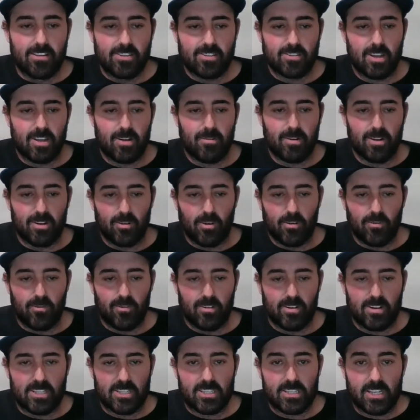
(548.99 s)
so I went
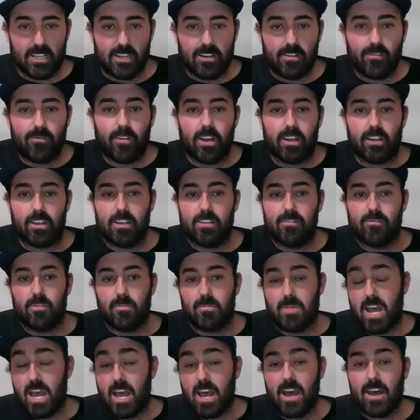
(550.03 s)
over and seen if I could give
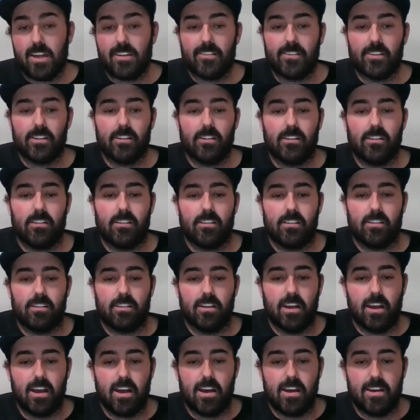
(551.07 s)
them a hand,
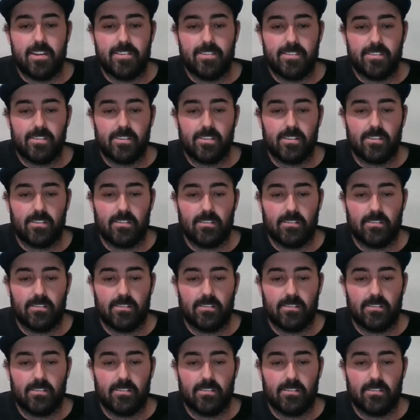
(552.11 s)
and